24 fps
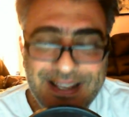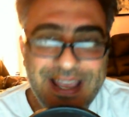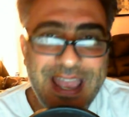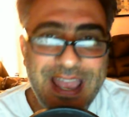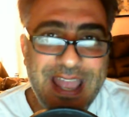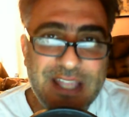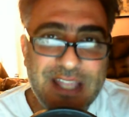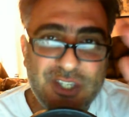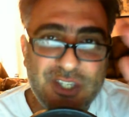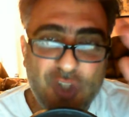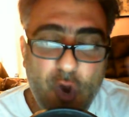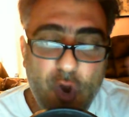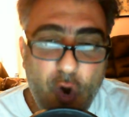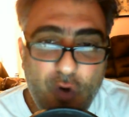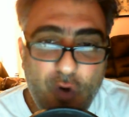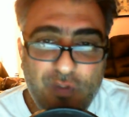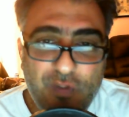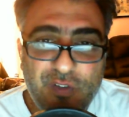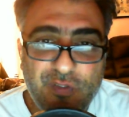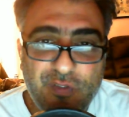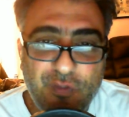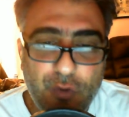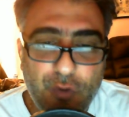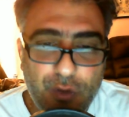It's
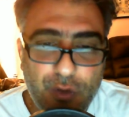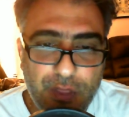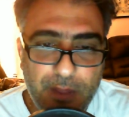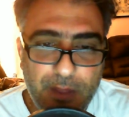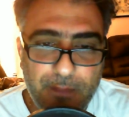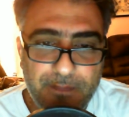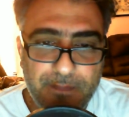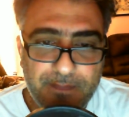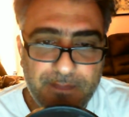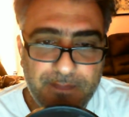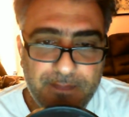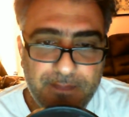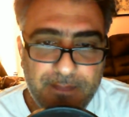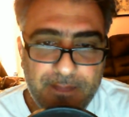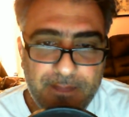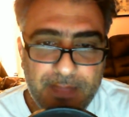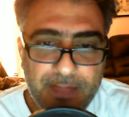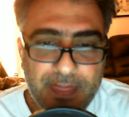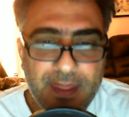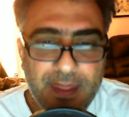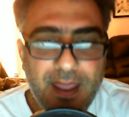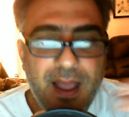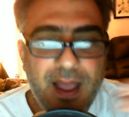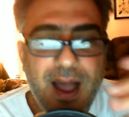over for them.
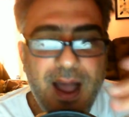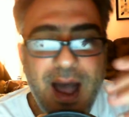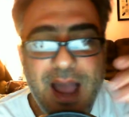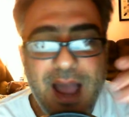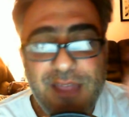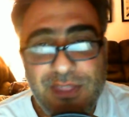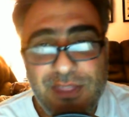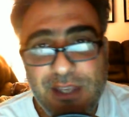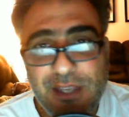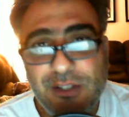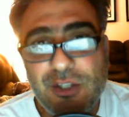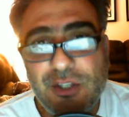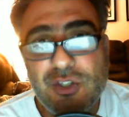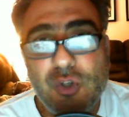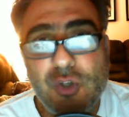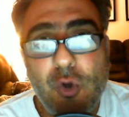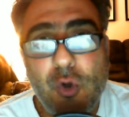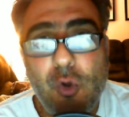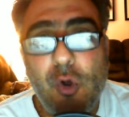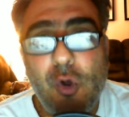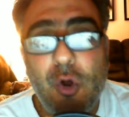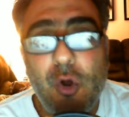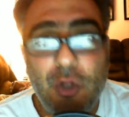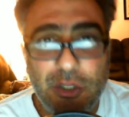I think this
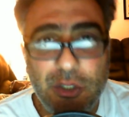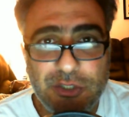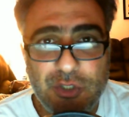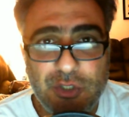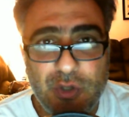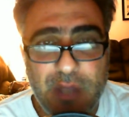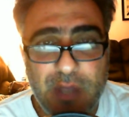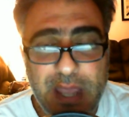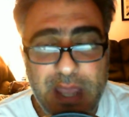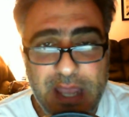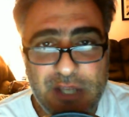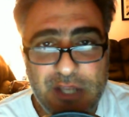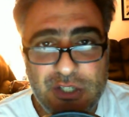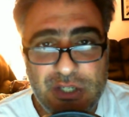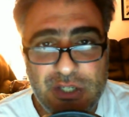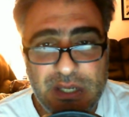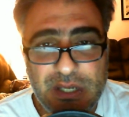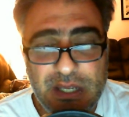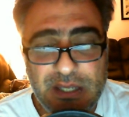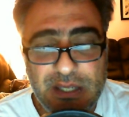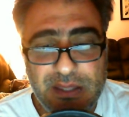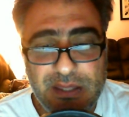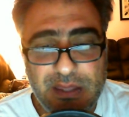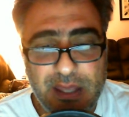whole Ultra
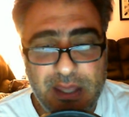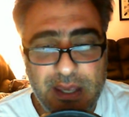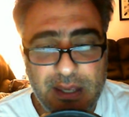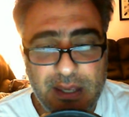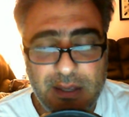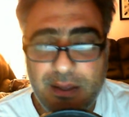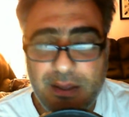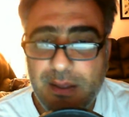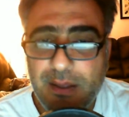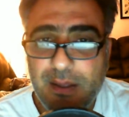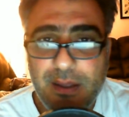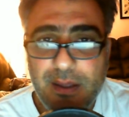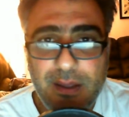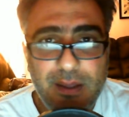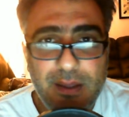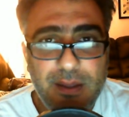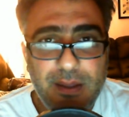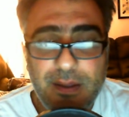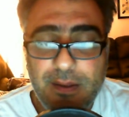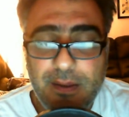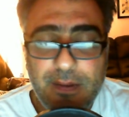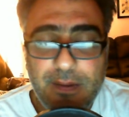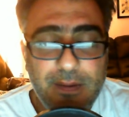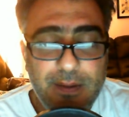HD thing,
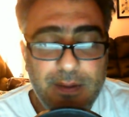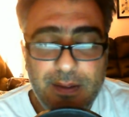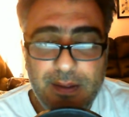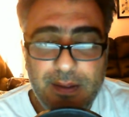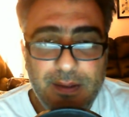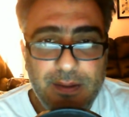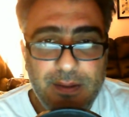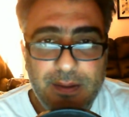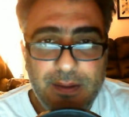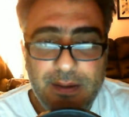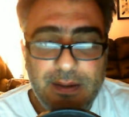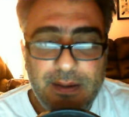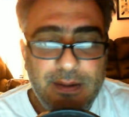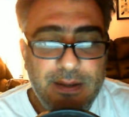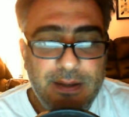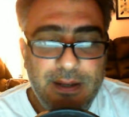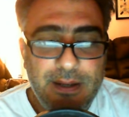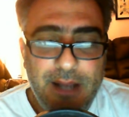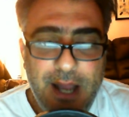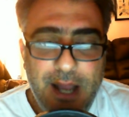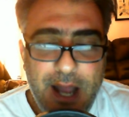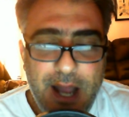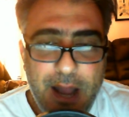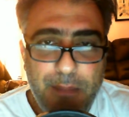
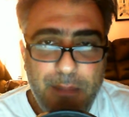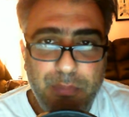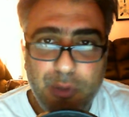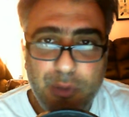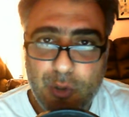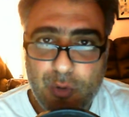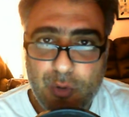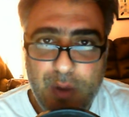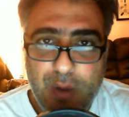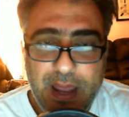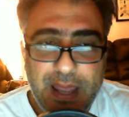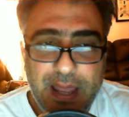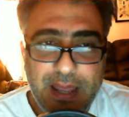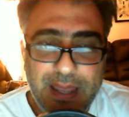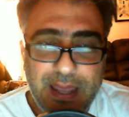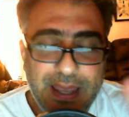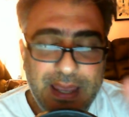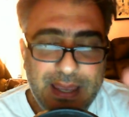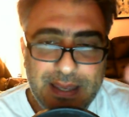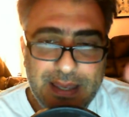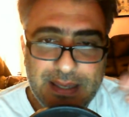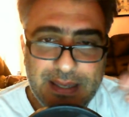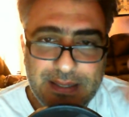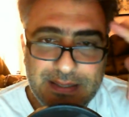Blu-ray,
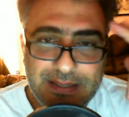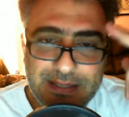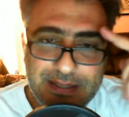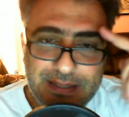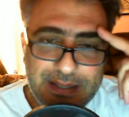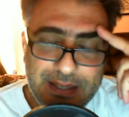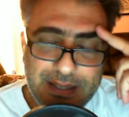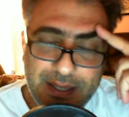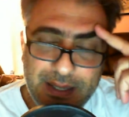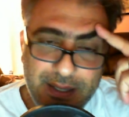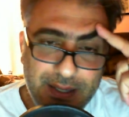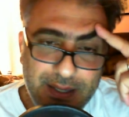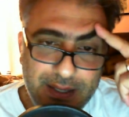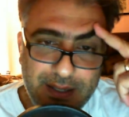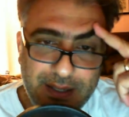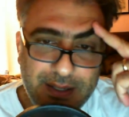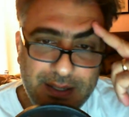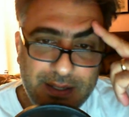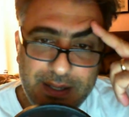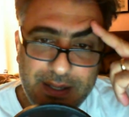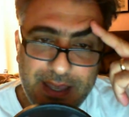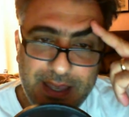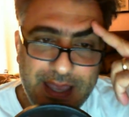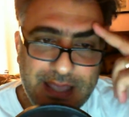
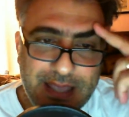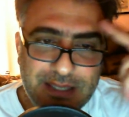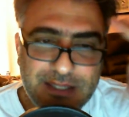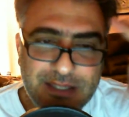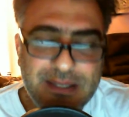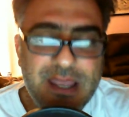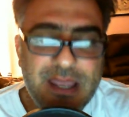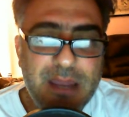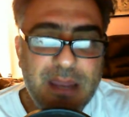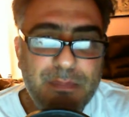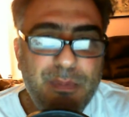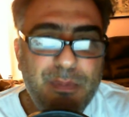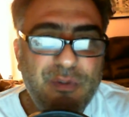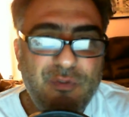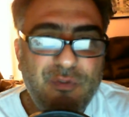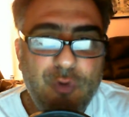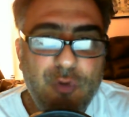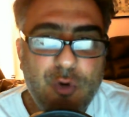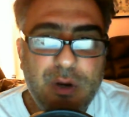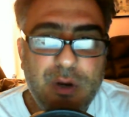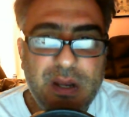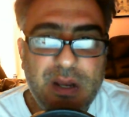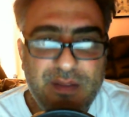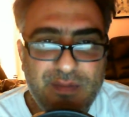it's dead
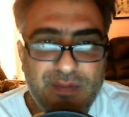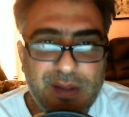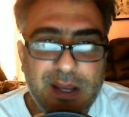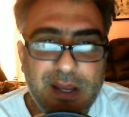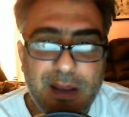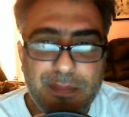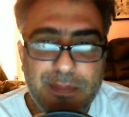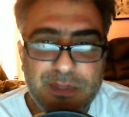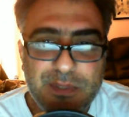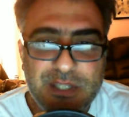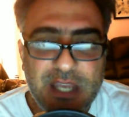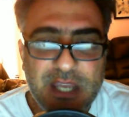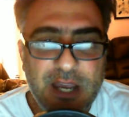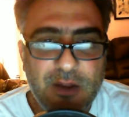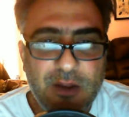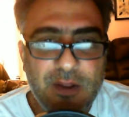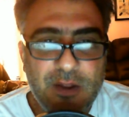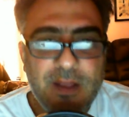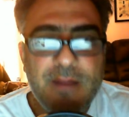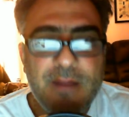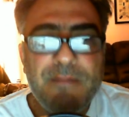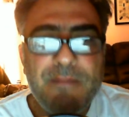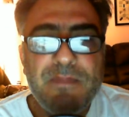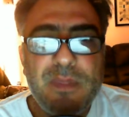before it even comes out.
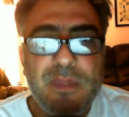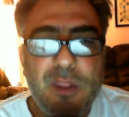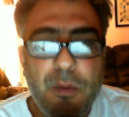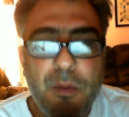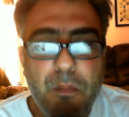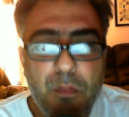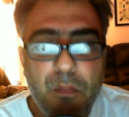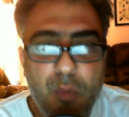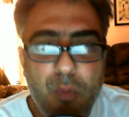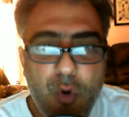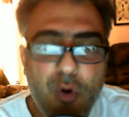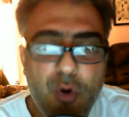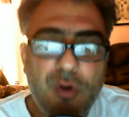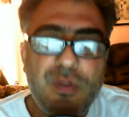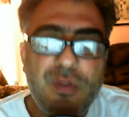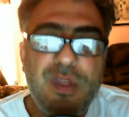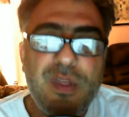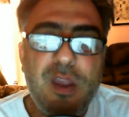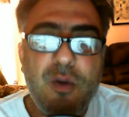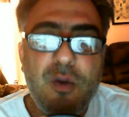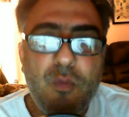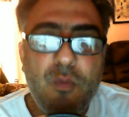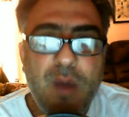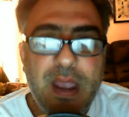the more
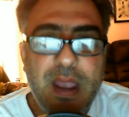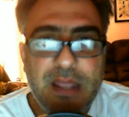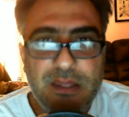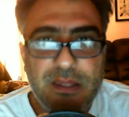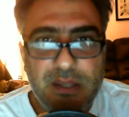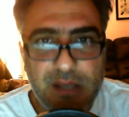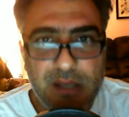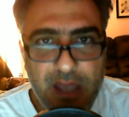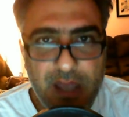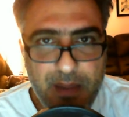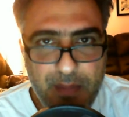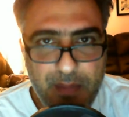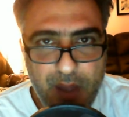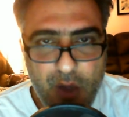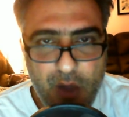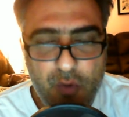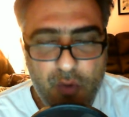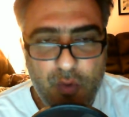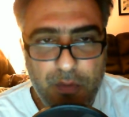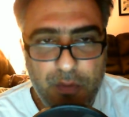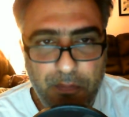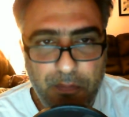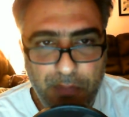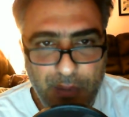they wait to come out
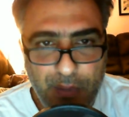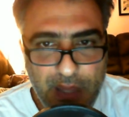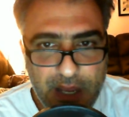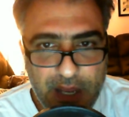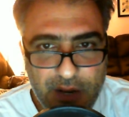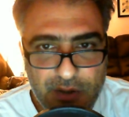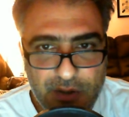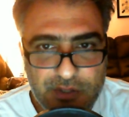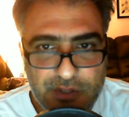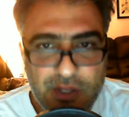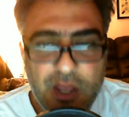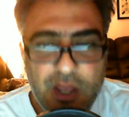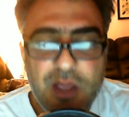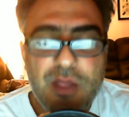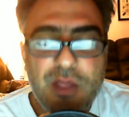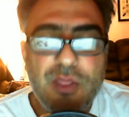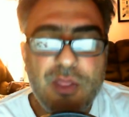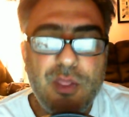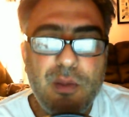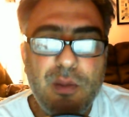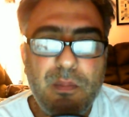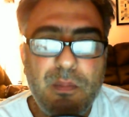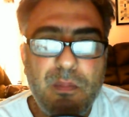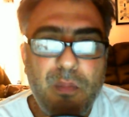with players,
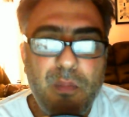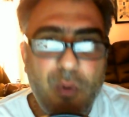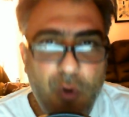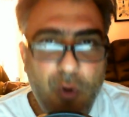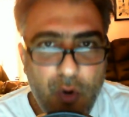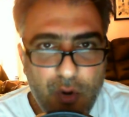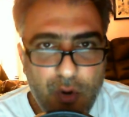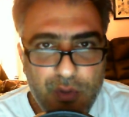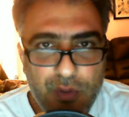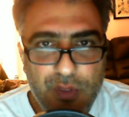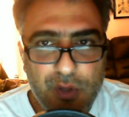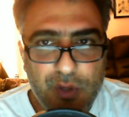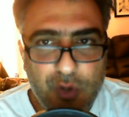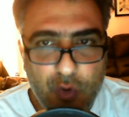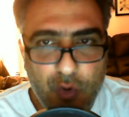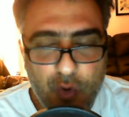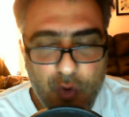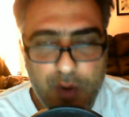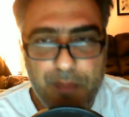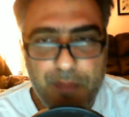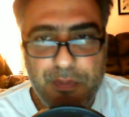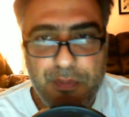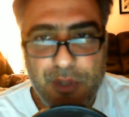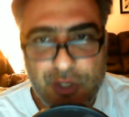the more the
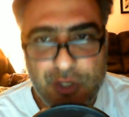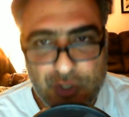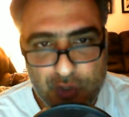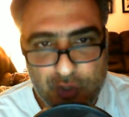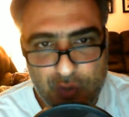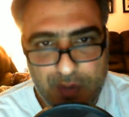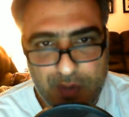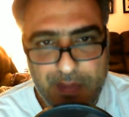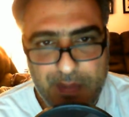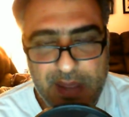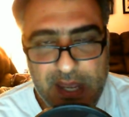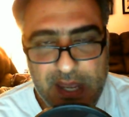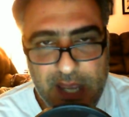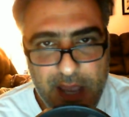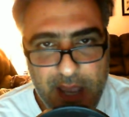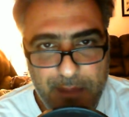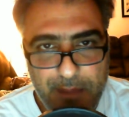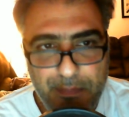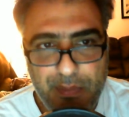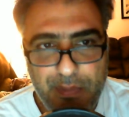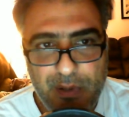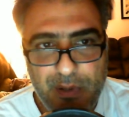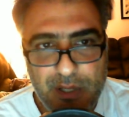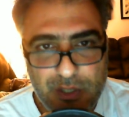grip the streaming
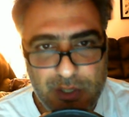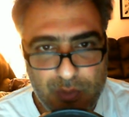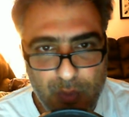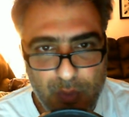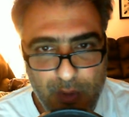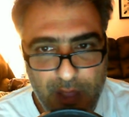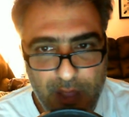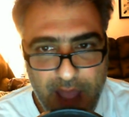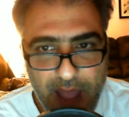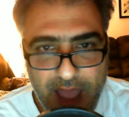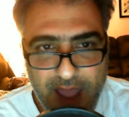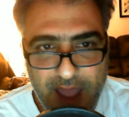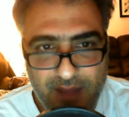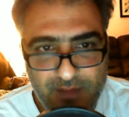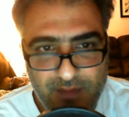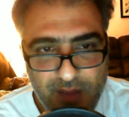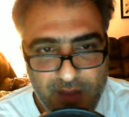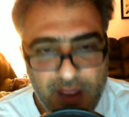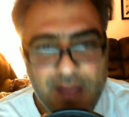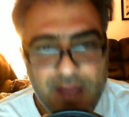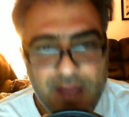companies will have.